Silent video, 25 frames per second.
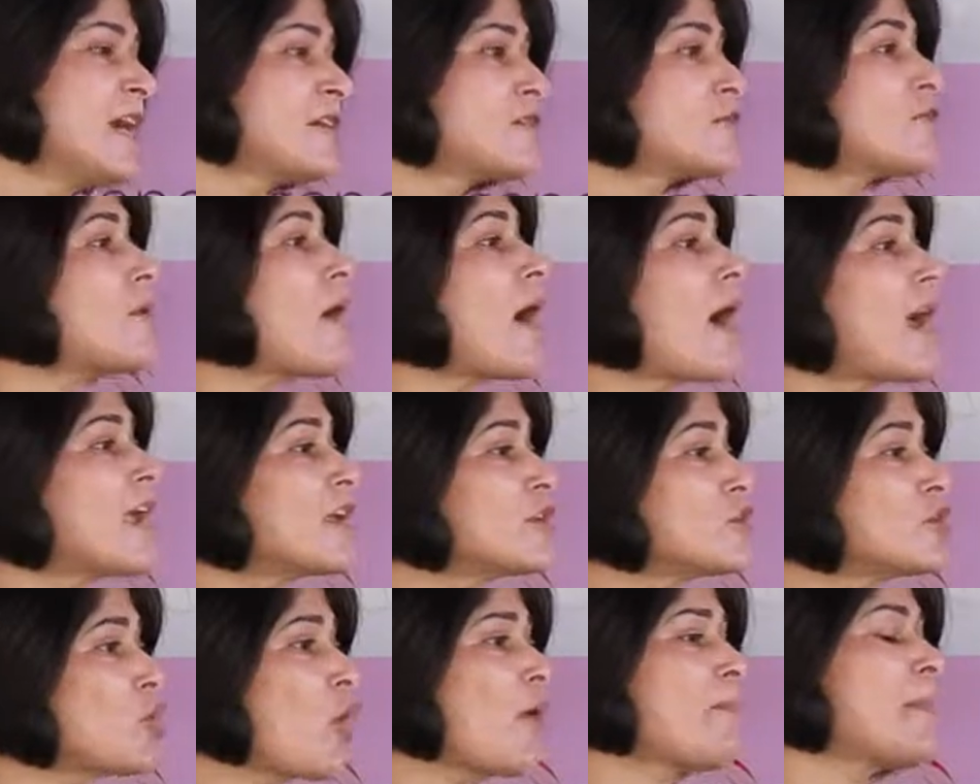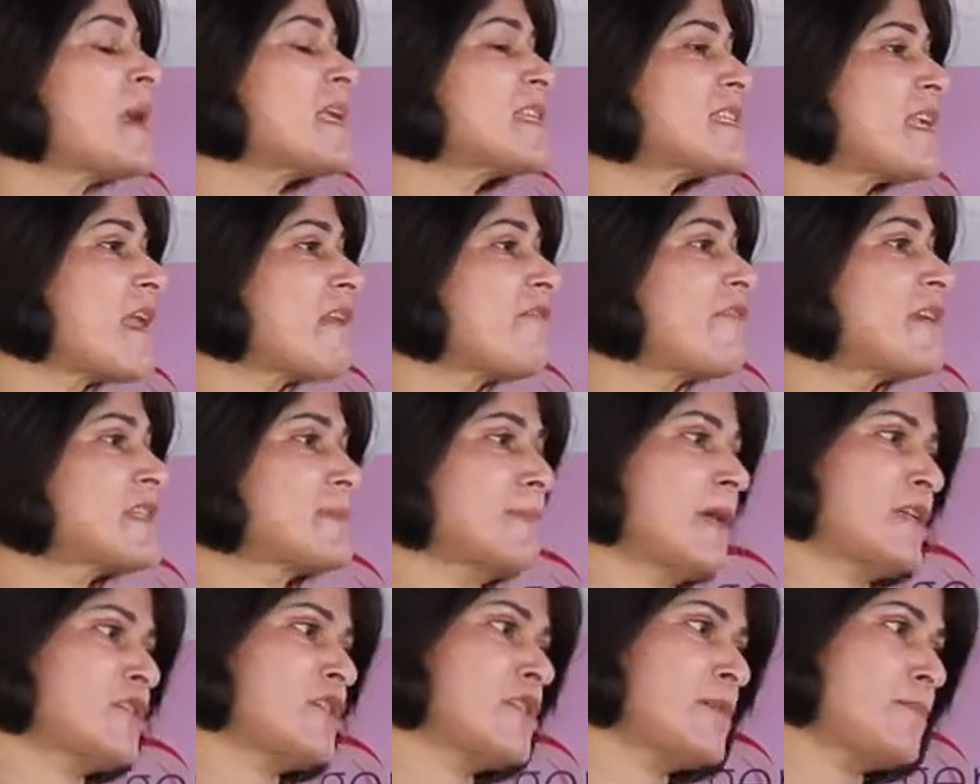to enjoy myself
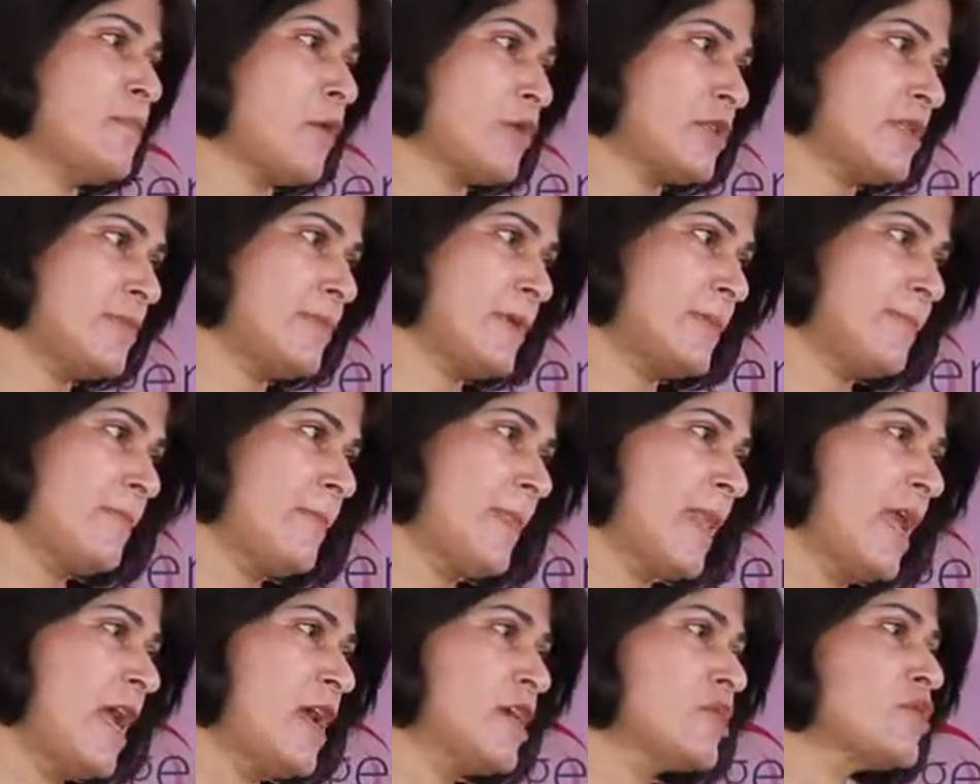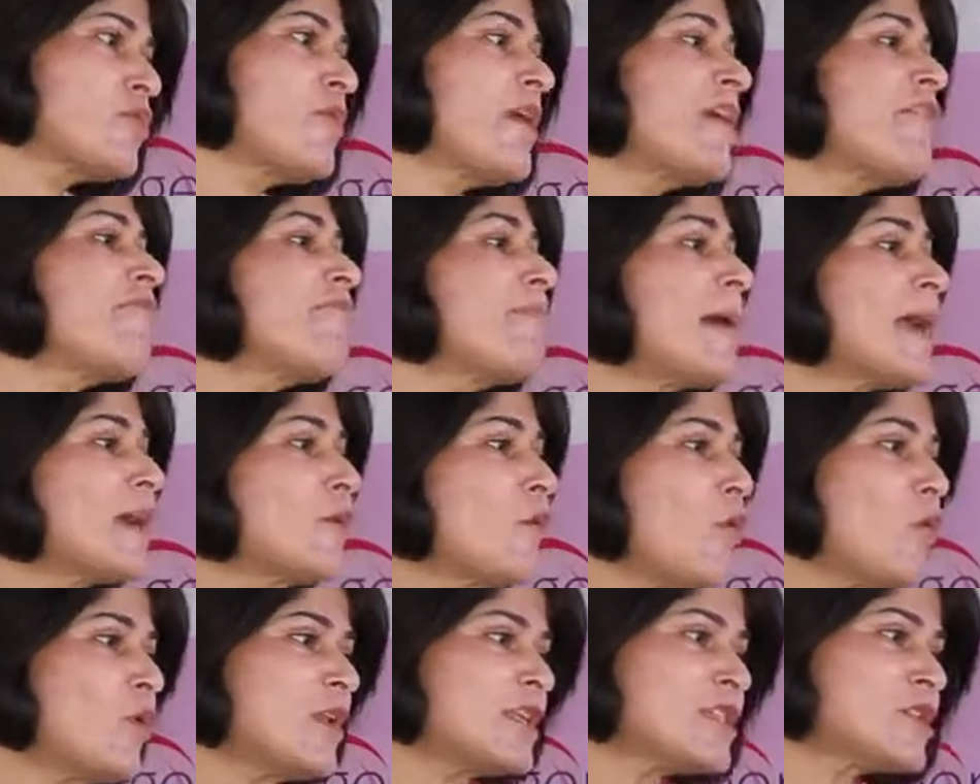as much as possible. So, if my
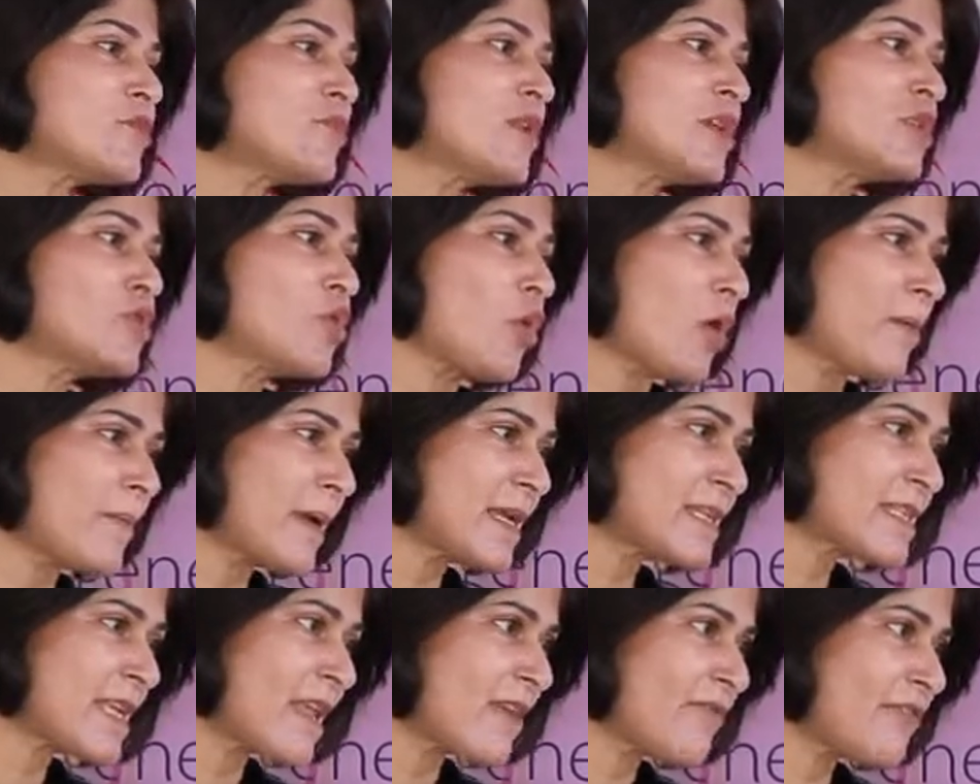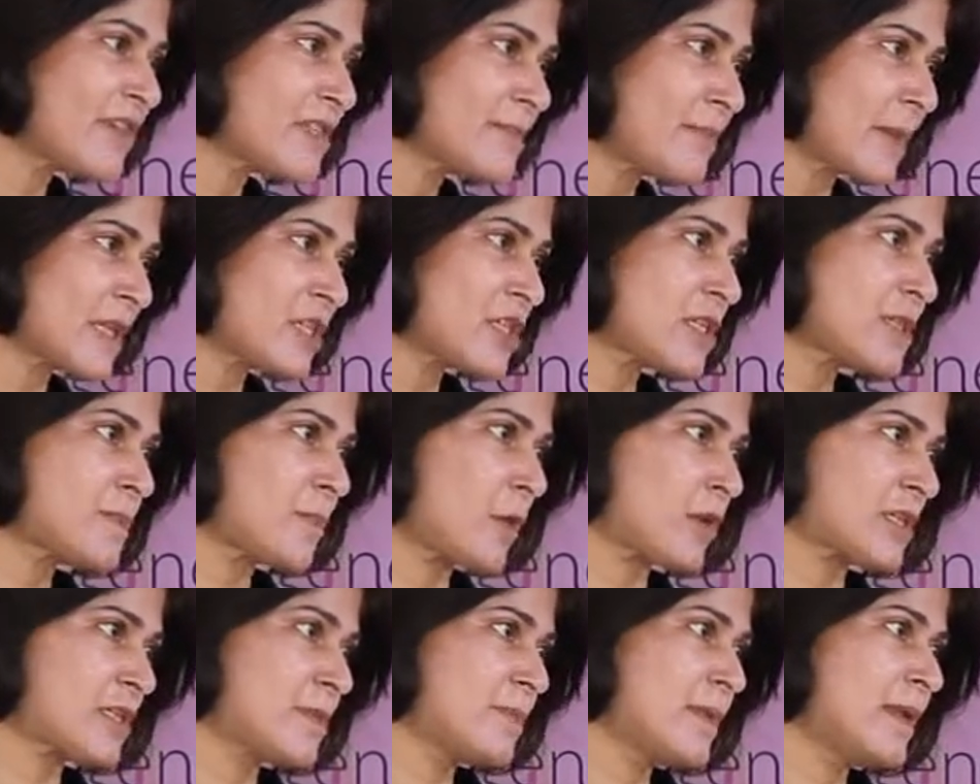goal is to enjoy myself as much as
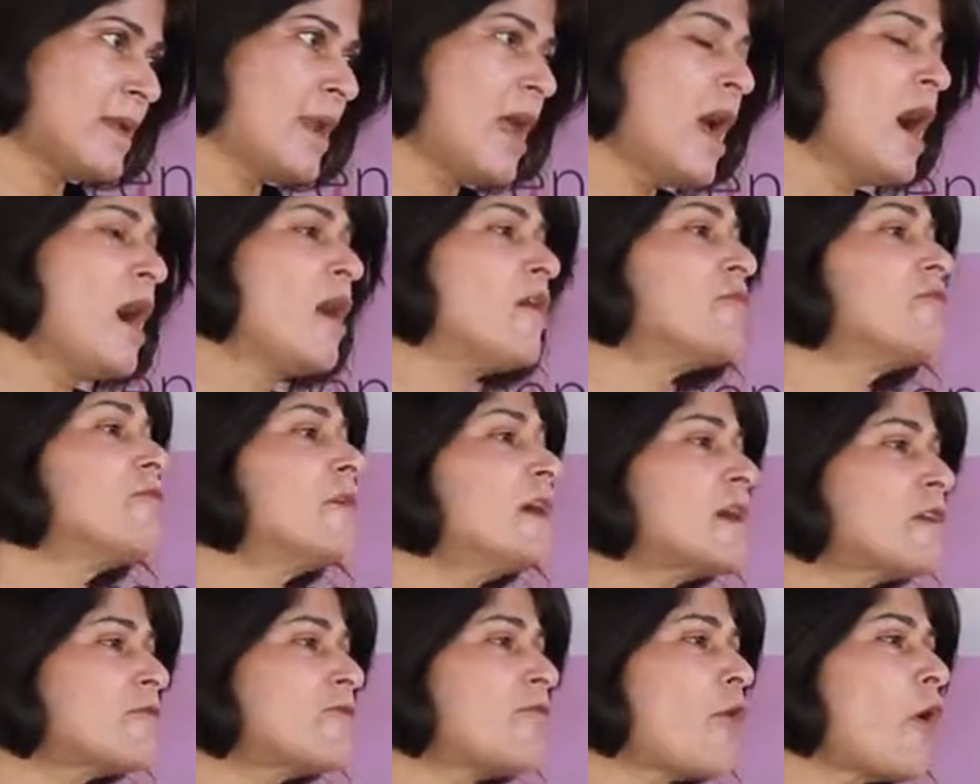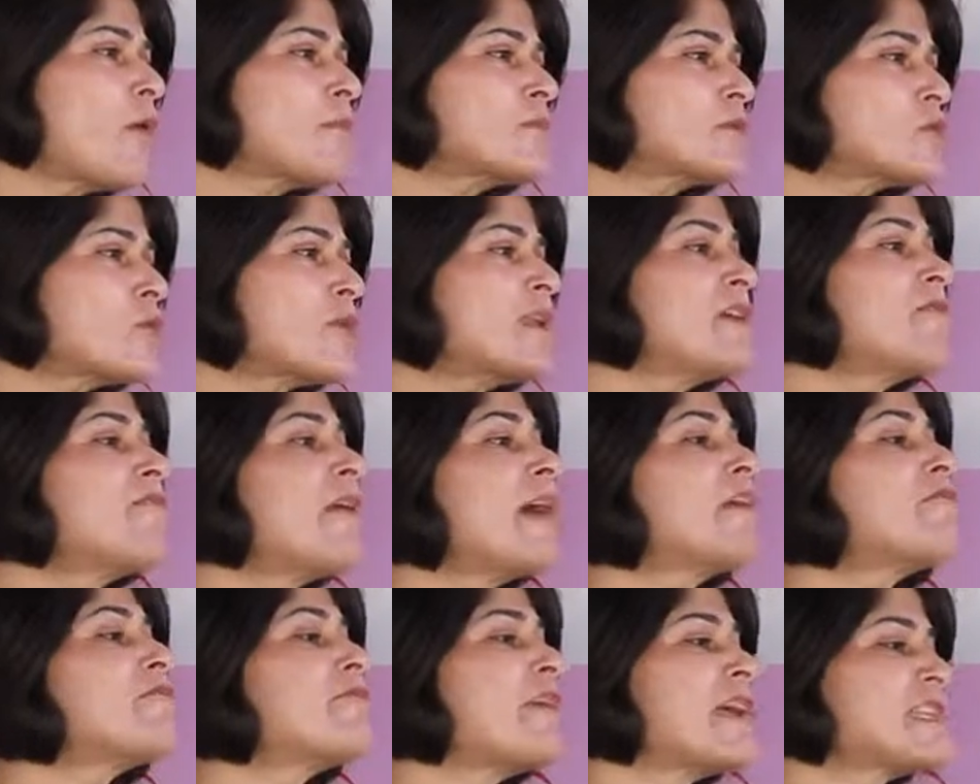possible, work forms only
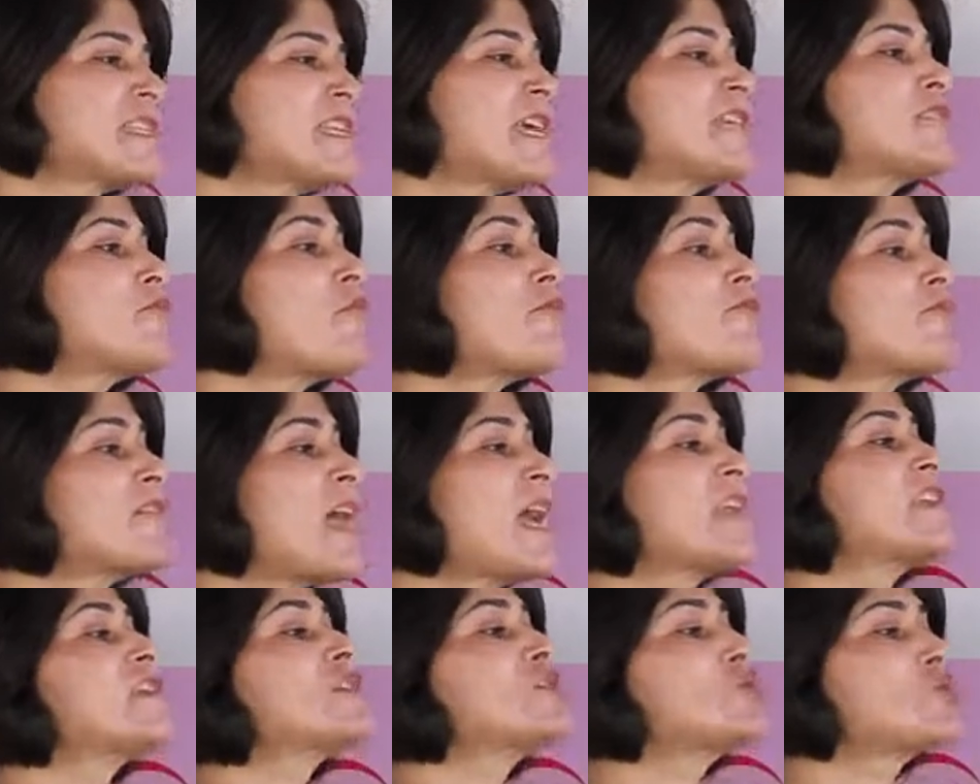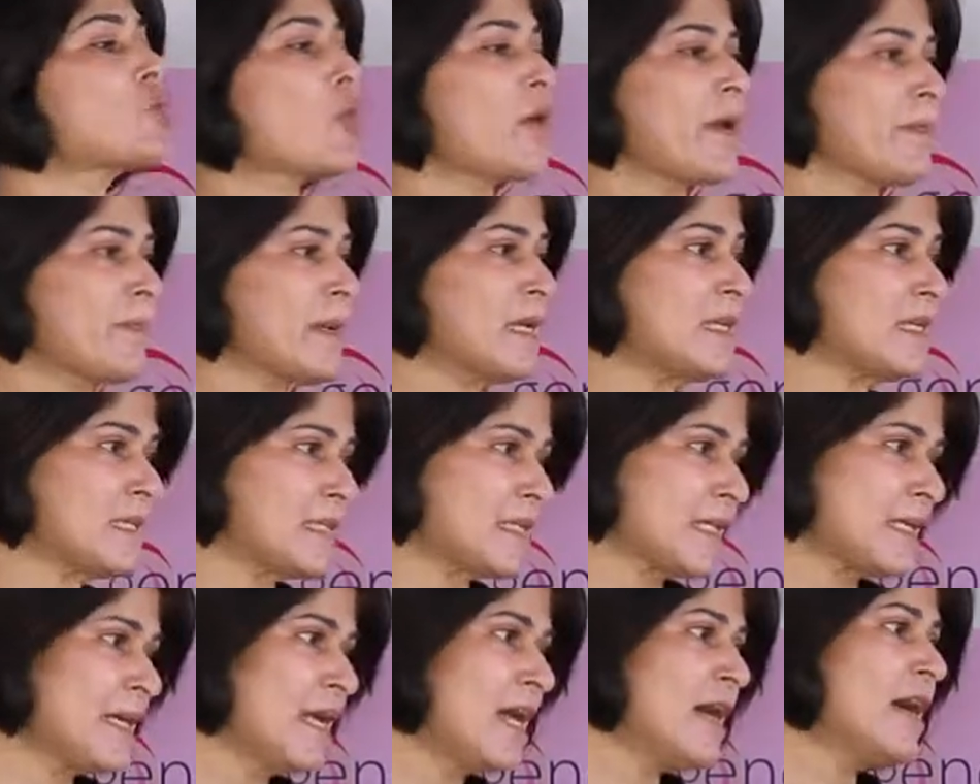one facet of that
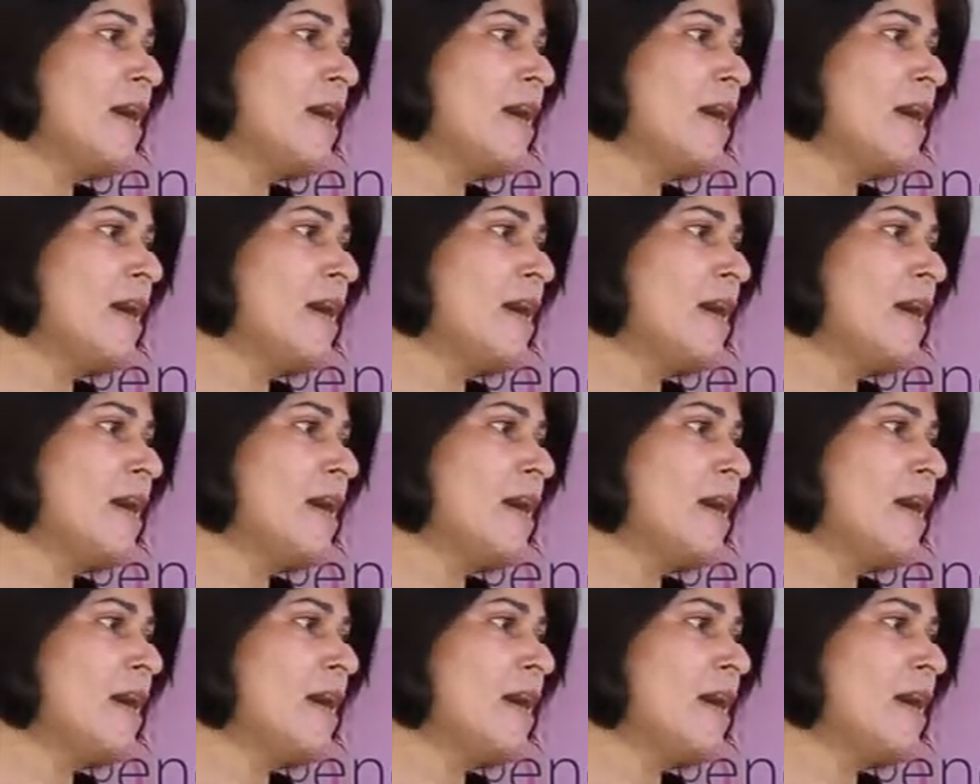enjoyment.